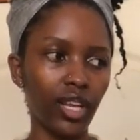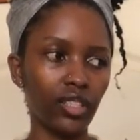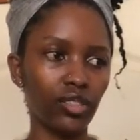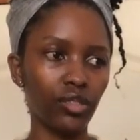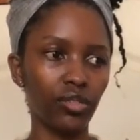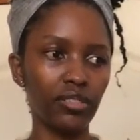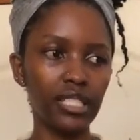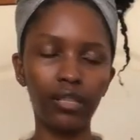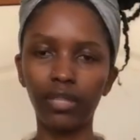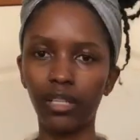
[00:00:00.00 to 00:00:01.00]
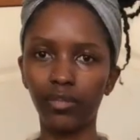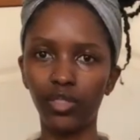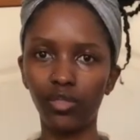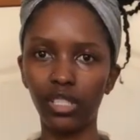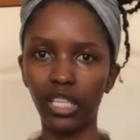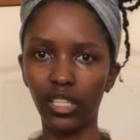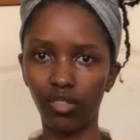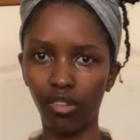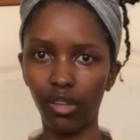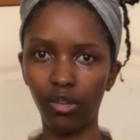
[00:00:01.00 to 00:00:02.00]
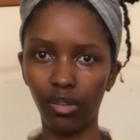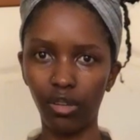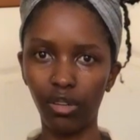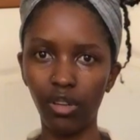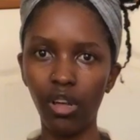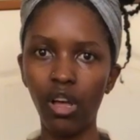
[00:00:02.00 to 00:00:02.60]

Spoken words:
So obviously I'm gonna be doing a try on haul